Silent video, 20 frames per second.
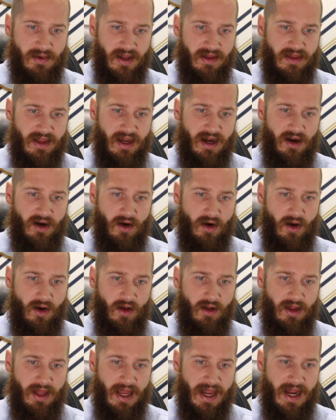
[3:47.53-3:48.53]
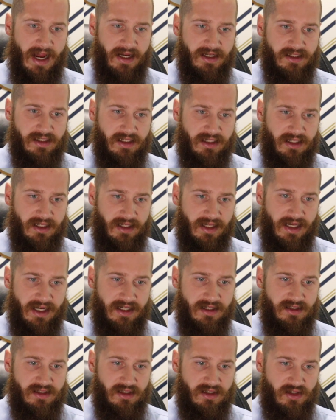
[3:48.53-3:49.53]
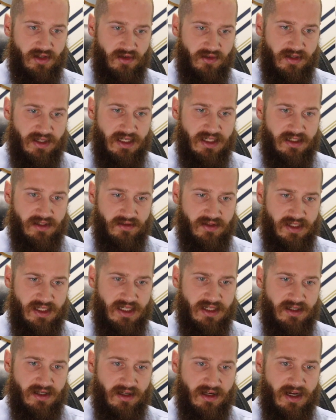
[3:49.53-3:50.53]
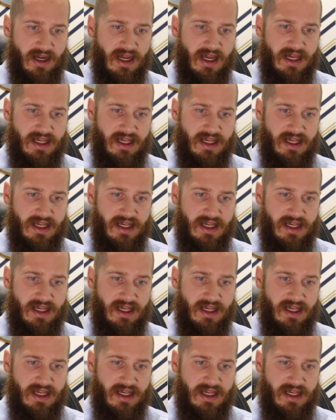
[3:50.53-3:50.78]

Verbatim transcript: and they are all acting against the decrees of Caesar,